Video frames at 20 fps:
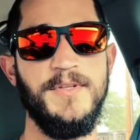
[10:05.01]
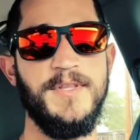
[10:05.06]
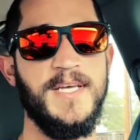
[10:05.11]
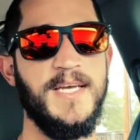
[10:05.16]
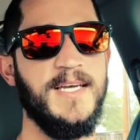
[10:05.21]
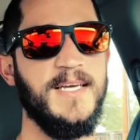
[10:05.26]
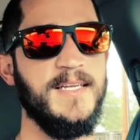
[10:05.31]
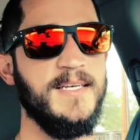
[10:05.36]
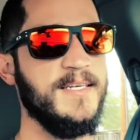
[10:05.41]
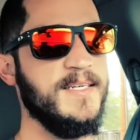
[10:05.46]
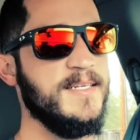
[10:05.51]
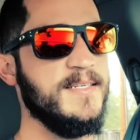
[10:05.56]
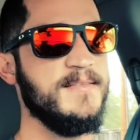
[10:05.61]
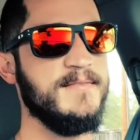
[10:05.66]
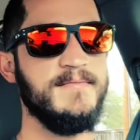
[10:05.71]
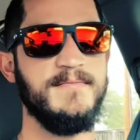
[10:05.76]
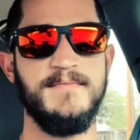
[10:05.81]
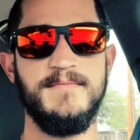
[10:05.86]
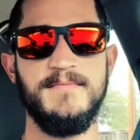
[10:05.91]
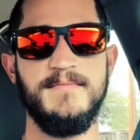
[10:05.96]
then
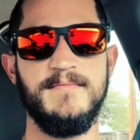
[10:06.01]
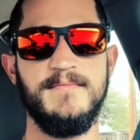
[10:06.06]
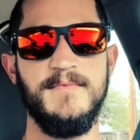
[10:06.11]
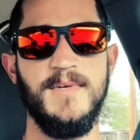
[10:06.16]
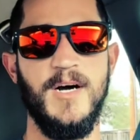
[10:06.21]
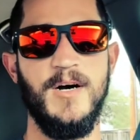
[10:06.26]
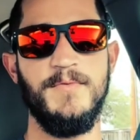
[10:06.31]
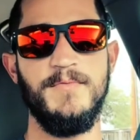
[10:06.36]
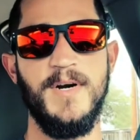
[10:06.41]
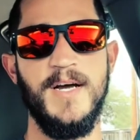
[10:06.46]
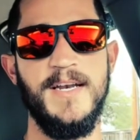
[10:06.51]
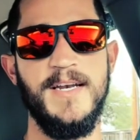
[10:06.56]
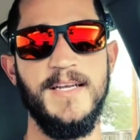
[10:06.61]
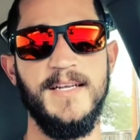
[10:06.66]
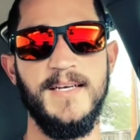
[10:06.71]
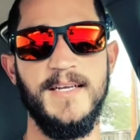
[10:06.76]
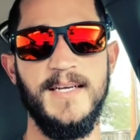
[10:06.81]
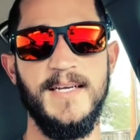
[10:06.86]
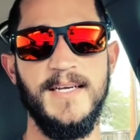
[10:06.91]
I'll run it.